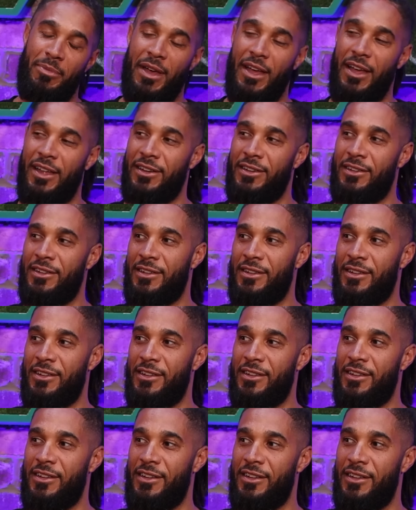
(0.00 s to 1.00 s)
though, man.
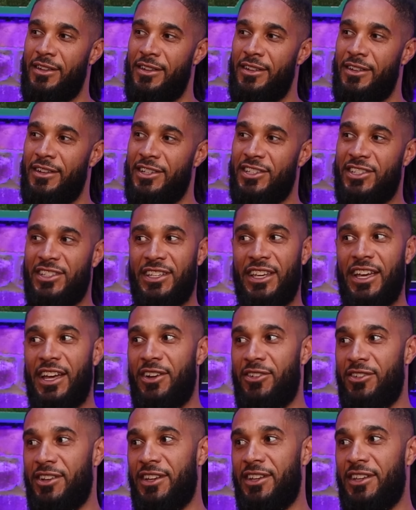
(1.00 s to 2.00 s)
It's
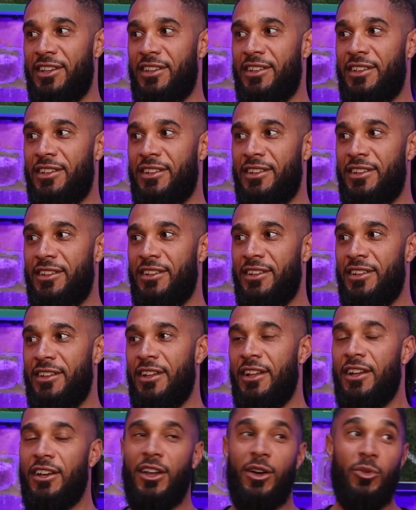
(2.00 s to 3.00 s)
scary, isn't it?
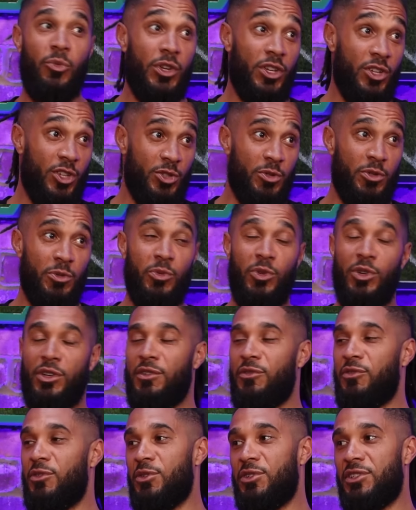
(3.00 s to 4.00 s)
Like, we could just be
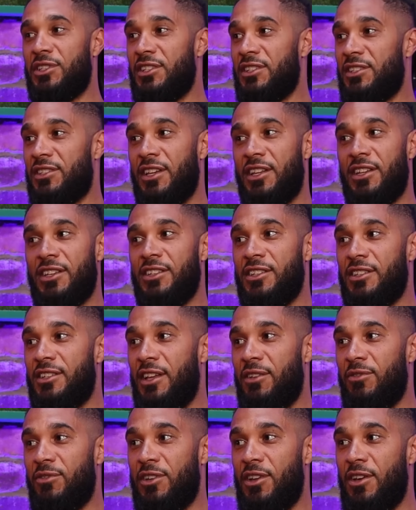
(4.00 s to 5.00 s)
walking through City Centre,
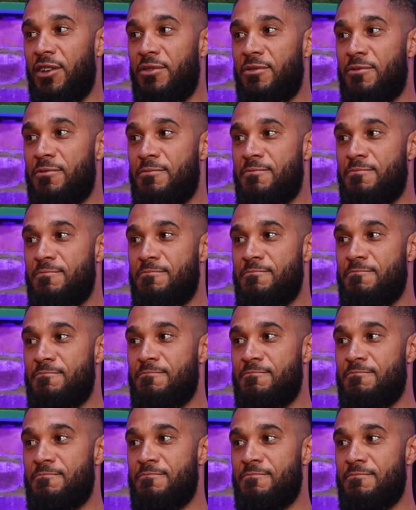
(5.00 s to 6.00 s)
you'd never know.
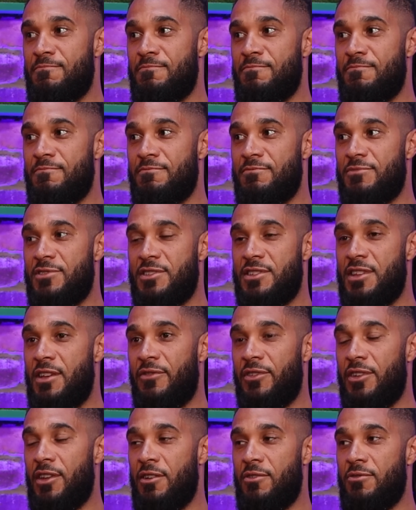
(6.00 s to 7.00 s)
You'd
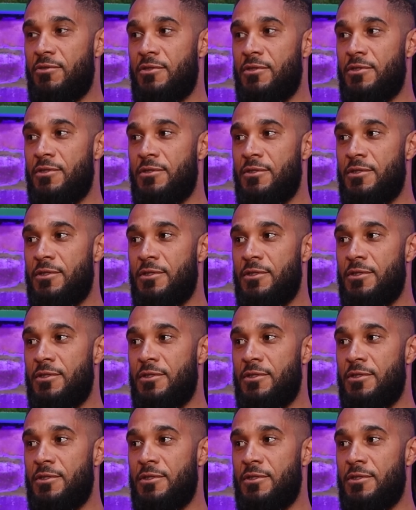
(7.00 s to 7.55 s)
never know.